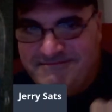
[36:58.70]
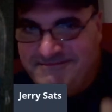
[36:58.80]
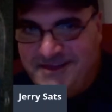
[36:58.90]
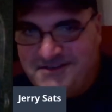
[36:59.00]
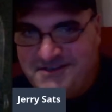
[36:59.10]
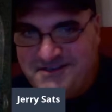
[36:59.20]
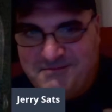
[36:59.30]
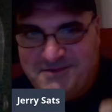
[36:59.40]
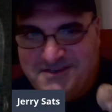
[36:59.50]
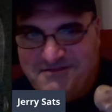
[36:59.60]
This isn't
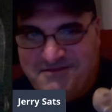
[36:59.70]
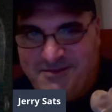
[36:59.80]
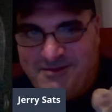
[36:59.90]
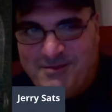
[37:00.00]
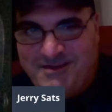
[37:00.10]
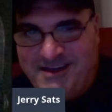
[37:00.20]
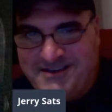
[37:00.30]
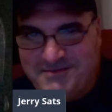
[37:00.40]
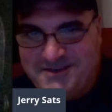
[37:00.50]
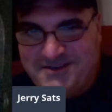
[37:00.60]
Mr. Farmer. That's
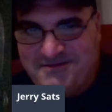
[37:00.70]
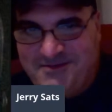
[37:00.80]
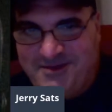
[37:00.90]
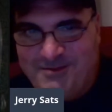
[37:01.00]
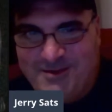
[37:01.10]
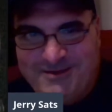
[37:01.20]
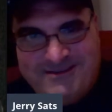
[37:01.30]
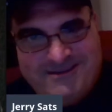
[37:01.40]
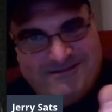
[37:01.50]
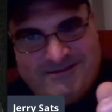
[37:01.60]
Mr. Farmer.
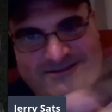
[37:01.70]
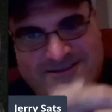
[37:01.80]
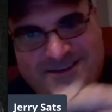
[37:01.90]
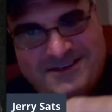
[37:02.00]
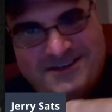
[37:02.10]
This